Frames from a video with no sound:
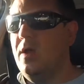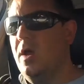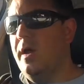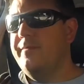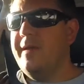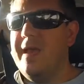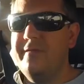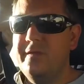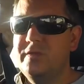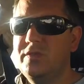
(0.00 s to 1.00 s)
I've
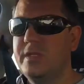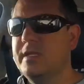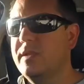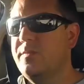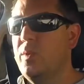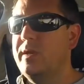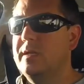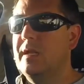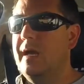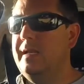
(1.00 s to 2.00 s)
averaged
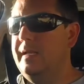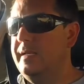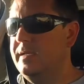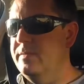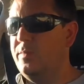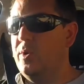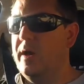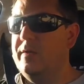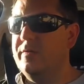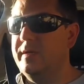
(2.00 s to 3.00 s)
6.9 liters per
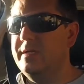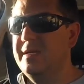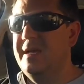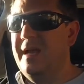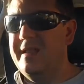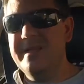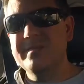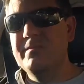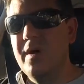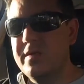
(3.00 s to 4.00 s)
100. And that's
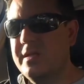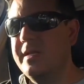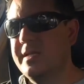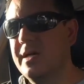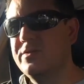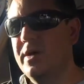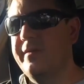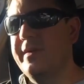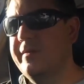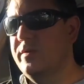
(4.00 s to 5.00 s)
mostly town
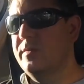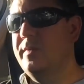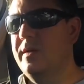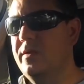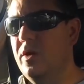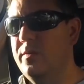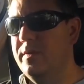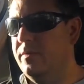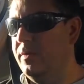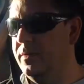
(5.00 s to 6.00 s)
driving. I've not been on the
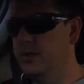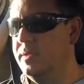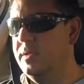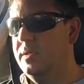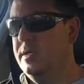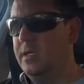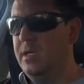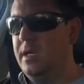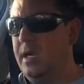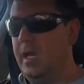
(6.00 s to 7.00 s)
open road
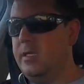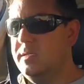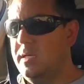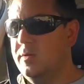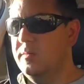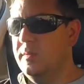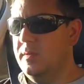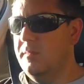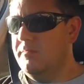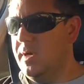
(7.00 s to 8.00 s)
a terrible
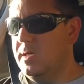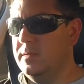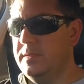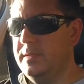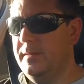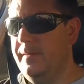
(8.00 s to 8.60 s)
amount.